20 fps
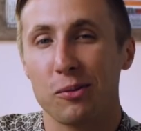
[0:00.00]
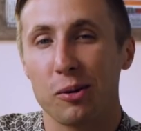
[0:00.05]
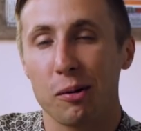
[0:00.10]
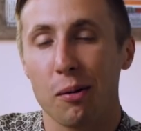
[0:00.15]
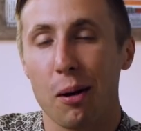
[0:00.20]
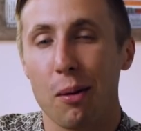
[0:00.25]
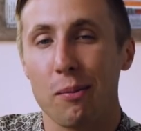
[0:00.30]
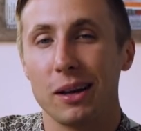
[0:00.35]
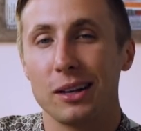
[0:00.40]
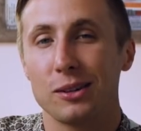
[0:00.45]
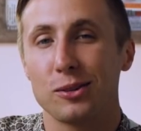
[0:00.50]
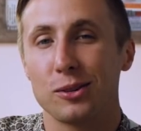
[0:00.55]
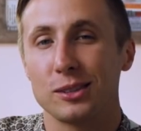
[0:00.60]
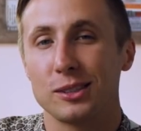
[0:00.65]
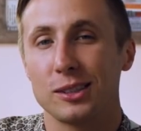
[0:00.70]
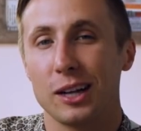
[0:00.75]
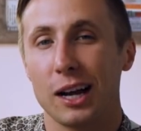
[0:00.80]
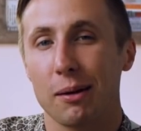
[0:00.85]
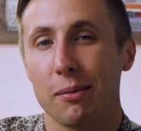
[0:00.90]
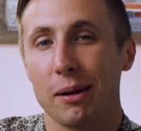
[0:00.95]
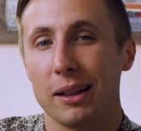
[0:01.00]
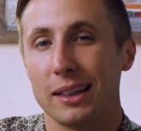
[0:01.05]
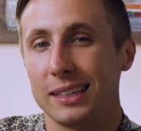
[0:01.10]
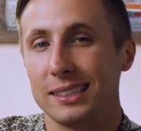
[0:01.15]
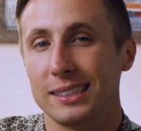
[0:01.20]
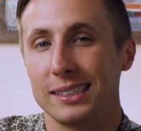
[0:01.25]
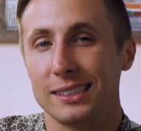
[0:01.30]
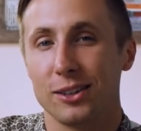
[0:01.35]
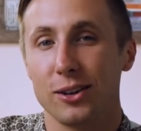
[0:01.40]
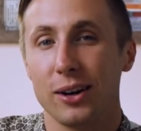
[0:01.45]
one of my mentors talk about
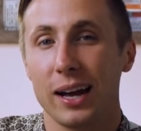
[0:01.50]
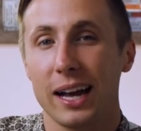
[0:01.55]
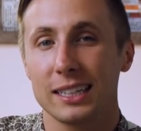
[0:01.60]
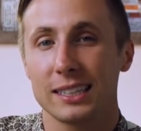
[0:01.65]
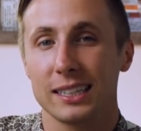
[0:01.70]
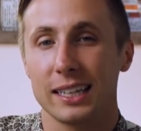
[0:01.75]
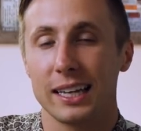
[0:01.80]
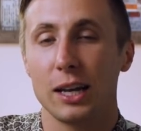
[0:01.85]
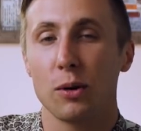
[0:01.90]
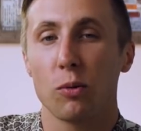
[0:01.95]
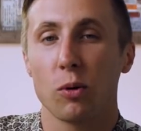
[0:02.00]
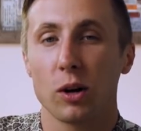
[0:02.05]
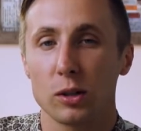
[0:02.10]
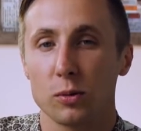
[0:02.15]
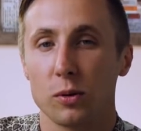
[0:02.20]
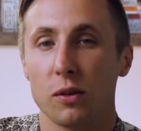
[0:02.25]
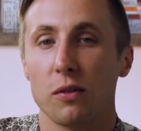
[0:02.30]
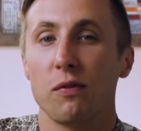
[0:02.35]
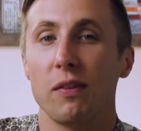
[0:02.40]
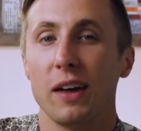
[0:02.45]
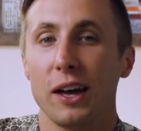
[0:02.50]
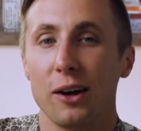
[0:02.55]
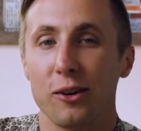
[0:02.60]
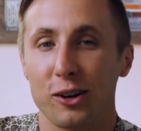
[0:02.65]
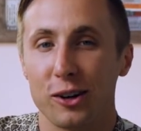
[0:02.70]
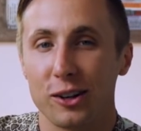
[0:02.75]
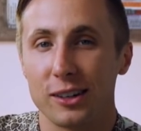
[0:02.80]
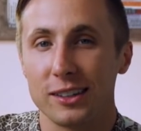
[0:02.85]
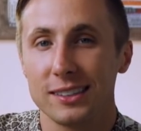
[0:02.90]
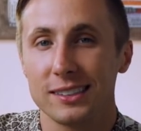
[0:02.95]
this, is he works with
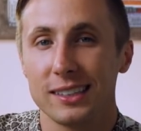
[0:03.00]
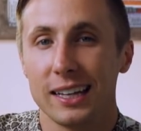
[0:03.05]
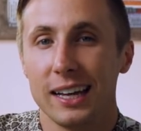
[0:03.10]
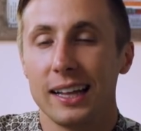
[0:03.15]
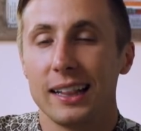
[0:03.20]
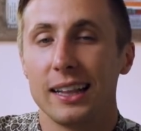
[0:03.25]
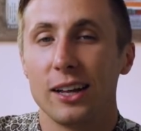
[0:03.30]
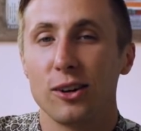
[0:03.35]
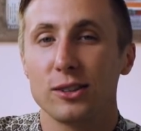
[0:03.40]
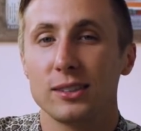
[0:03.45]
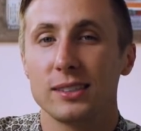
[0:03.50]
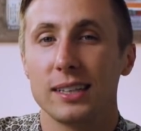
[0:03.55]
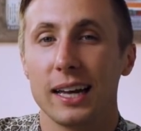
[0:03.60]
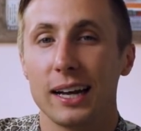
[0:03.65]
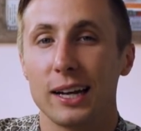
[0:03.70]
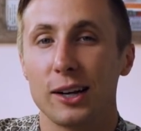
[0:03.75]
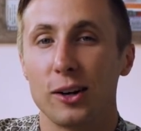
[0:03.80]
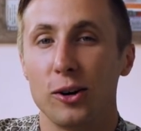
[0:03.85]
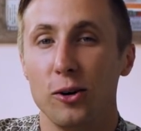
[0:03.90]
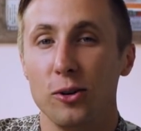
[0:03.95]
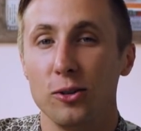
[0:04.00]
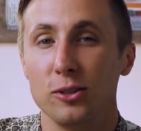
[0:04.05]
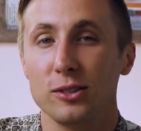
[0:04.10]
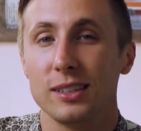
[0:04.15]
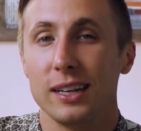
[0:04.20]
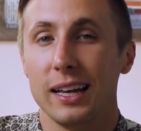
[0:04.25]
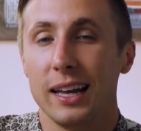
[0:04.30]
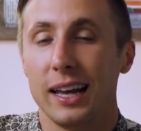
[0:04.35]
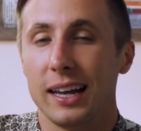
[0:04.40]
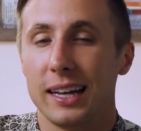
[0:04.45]
founders. They'll set goals,
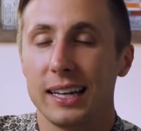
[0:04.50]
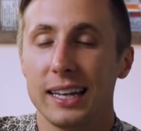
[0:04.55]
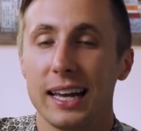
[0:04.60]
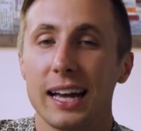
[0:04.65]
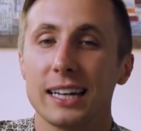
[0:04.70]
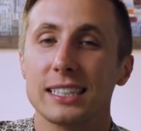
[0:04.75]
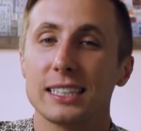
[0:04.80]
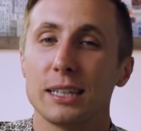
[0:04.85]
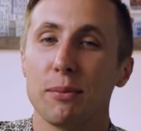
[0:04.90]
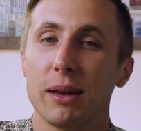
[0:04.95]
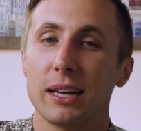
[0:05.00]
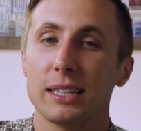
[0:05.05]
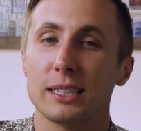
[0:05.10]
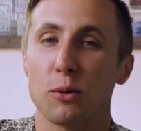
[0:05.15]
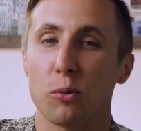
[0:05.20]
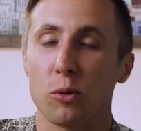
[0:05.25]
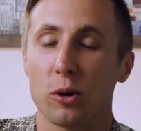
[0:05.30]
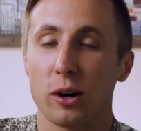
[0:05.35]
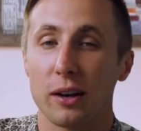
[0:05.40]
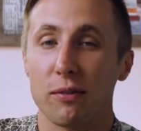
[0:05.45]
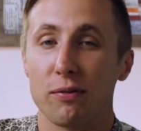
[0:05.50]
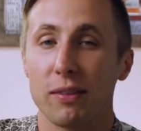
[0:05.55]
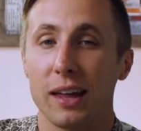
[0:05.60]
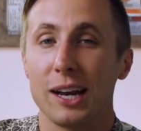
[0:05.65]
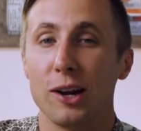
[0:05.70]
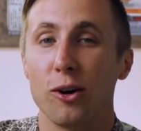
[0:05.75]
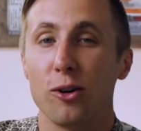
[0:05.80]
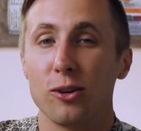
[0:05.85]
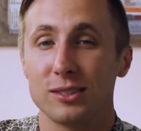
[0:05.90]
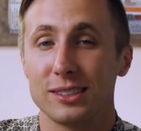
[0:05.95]
and he actually makes it where if they
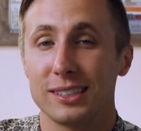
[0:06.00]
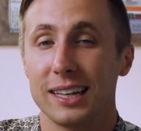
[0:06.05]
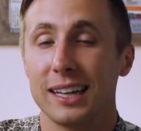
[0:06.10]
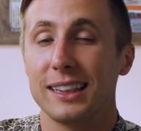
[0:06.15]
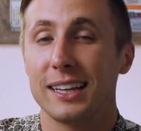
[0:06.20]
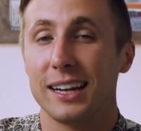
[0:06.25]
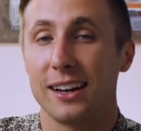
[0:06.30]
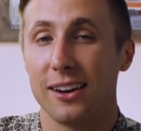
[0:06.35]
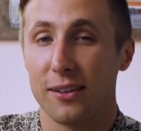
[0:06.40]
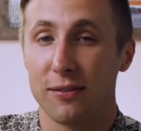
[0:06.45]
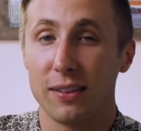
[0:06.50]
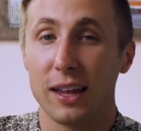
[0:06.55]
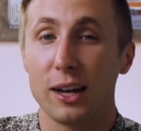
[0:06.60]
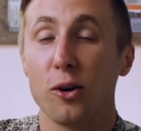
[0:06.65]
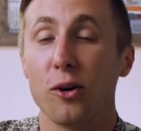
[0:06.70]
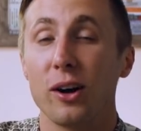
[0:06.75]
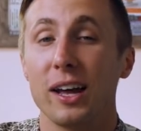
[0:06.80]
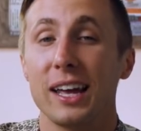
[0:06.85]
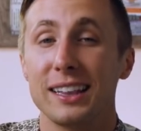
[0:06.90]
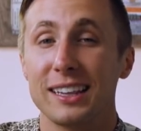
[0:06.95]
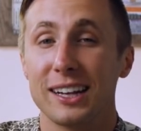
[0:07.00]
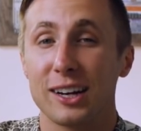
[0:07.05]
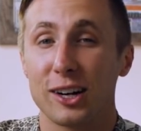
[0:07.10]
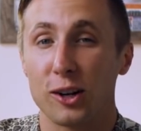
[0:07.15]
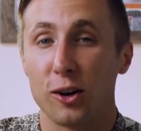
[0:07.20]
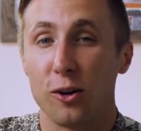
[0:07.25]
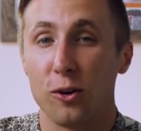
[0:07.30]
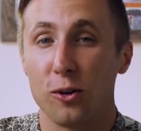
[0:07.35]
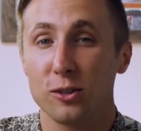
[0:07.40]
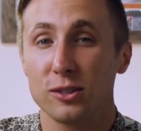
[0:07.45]
don't hit their
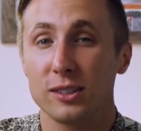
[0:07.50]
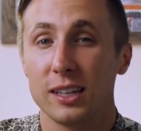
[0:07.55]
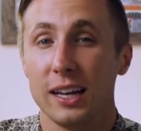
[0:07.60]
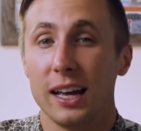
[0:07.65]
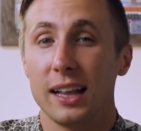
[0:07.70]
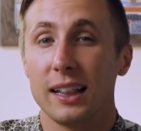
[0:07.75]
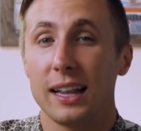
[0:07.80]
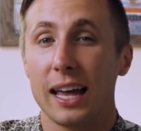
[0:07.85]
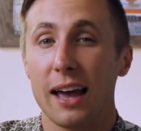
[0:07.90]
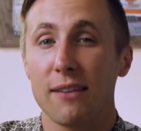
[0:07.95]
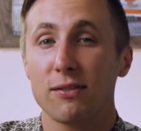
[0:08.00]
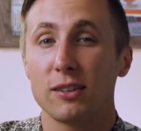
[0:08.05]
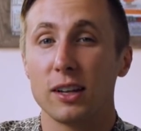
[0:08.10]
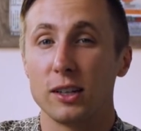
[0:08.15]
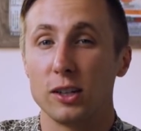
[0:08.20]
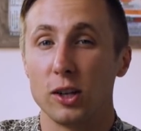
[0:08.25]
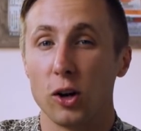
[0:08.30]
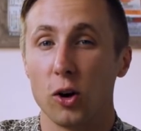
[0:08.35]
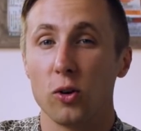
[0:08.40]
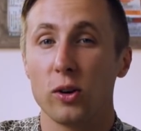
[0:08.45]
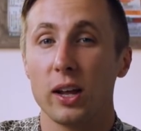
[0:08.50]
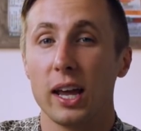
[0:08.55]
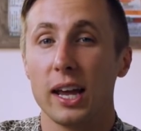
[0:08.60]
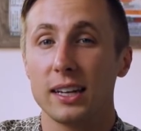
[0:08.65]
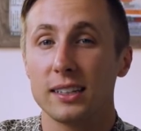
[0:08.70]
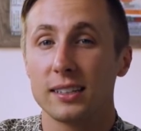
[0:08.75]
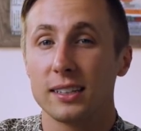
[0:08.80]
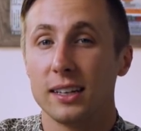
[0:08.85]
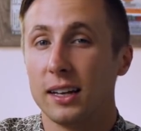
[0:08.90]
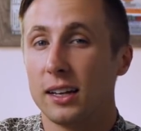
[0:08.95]
goals, they have to
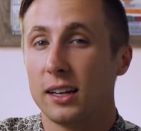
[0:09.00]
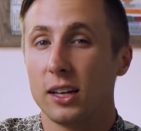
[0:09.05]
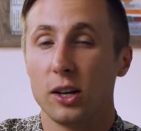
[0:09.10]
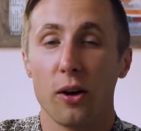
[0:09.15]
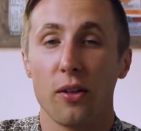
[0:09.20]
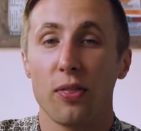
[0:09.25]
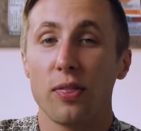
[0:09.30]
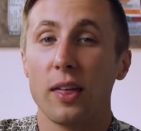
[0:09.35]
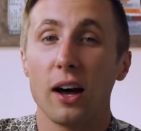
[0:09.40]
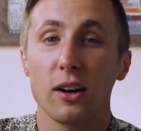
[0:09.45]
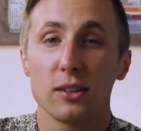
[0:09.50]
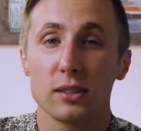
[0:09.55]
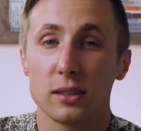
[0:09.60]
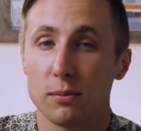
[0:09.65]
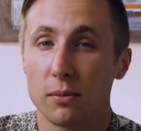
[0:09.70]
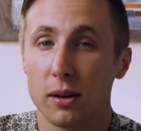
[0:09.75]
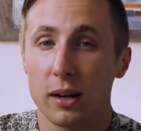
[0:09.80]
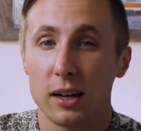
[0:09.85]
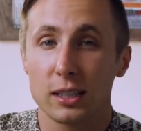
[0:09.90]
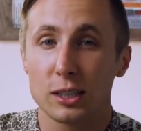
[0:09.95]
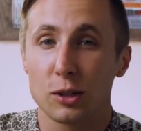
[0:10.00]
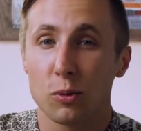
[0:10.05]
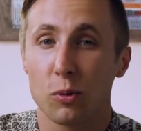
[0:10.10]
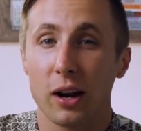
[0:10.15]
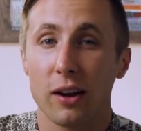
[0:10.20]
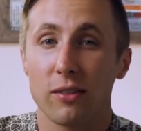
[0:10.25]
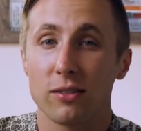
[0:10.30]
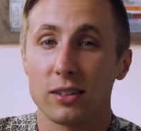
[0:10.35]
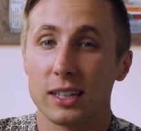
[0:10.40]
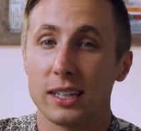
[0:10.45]
donate $1,000 or
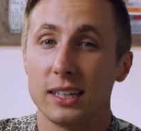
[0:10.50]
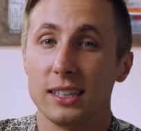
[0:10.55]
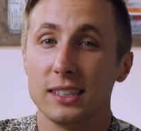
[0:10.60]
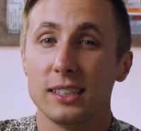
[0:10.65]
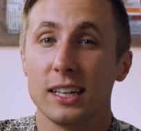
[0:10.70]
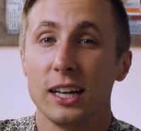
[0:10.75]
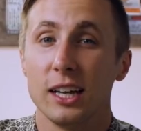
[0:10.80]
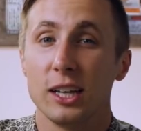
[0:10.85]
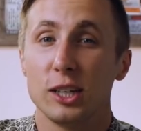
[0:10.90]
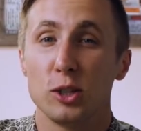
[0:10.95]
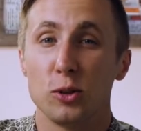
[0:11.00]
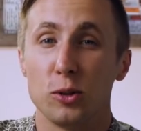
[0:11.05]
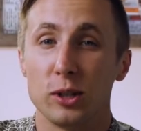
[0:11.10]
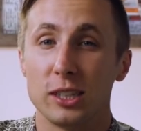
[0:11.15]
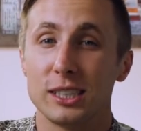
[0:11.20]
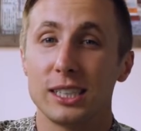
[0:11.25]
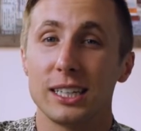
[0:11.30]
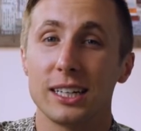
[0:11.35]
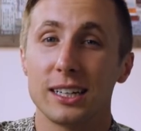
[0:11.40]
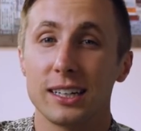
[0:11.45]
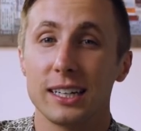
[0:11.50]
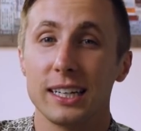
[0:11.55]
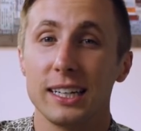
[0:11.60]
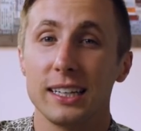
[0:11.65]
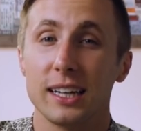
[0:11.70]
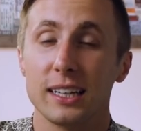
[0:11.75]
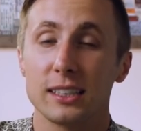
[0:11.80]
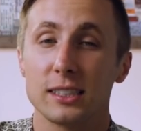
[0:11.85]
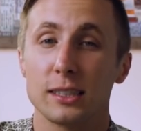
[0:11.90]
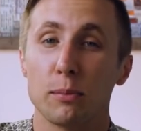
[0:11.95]
whatever it is to a charity
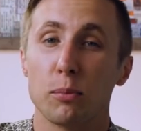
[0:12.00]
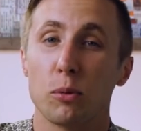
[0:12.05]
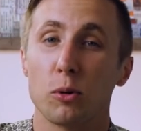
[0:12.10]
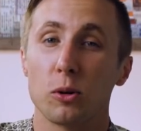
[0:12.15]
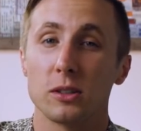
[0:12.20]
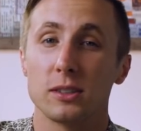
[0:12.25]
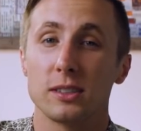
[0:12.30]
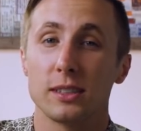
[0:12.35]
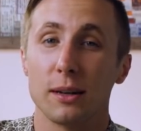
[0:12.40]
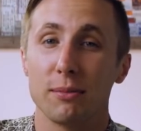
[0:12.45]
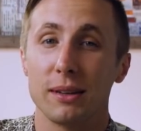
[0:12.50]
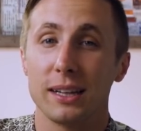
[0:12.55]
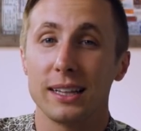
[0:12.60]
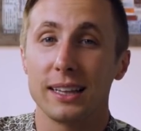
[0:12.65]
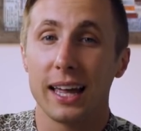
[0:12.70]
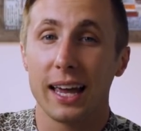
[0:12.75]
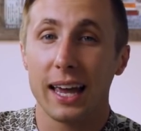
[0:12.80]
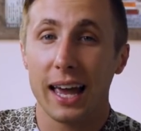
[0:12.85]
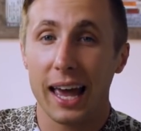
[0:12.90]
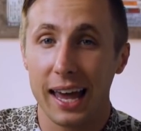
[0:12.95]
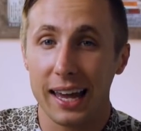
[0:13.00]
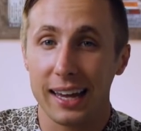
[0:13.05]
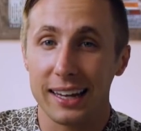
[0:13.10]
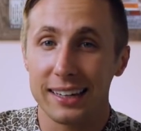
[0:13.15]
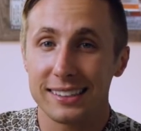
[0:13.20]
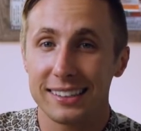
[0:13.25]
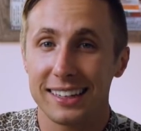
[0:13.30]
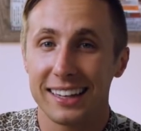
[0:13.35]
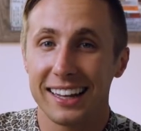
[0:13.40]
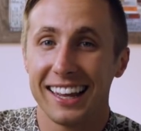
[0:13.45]
that supports something they hate,